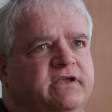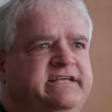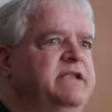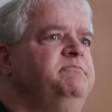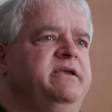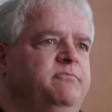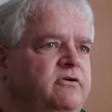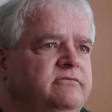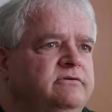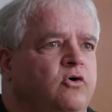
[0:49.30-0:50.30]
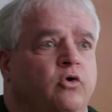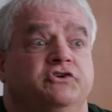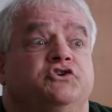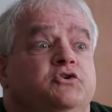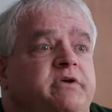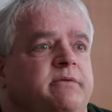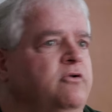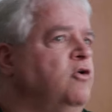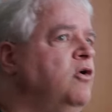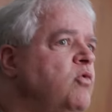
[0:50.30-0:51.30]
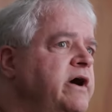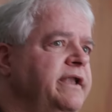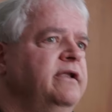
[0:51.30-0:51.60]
10 people, or 2 people, or 1.